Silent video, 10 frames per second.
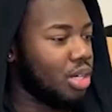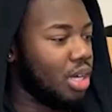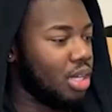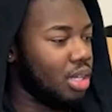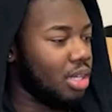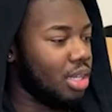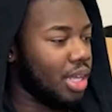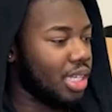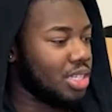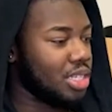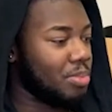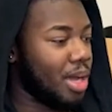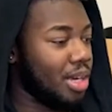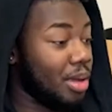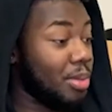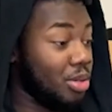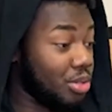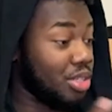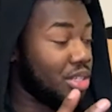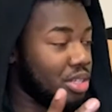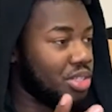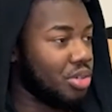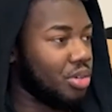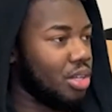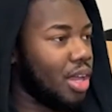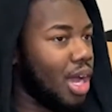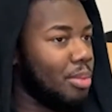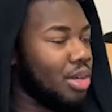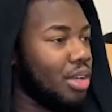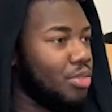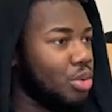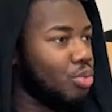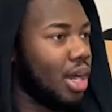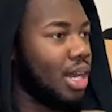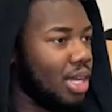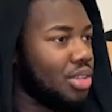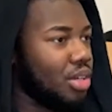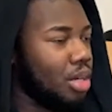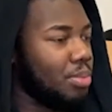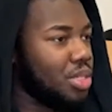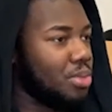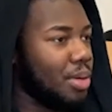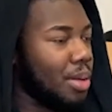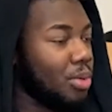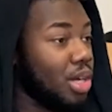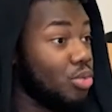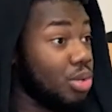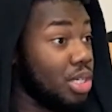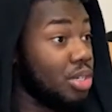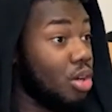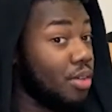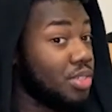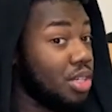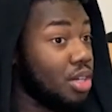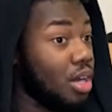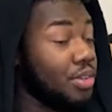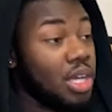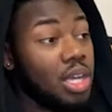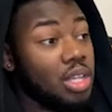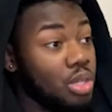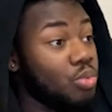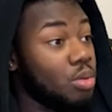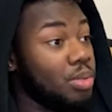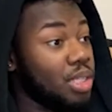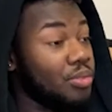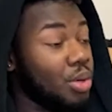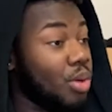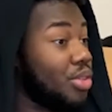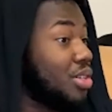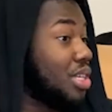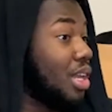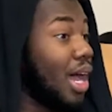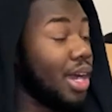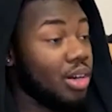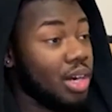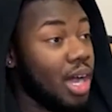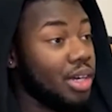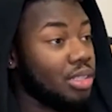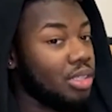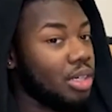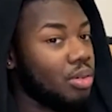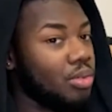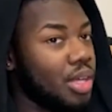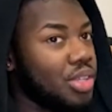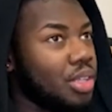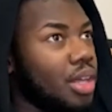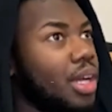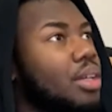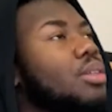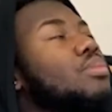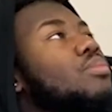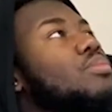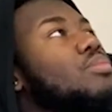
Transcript: put it doesn't matter. I mean, you can consider a lie, but if you write anything on a piece of paper and read it often enough, you will believe it, whether it's a lie or not, you know? I think like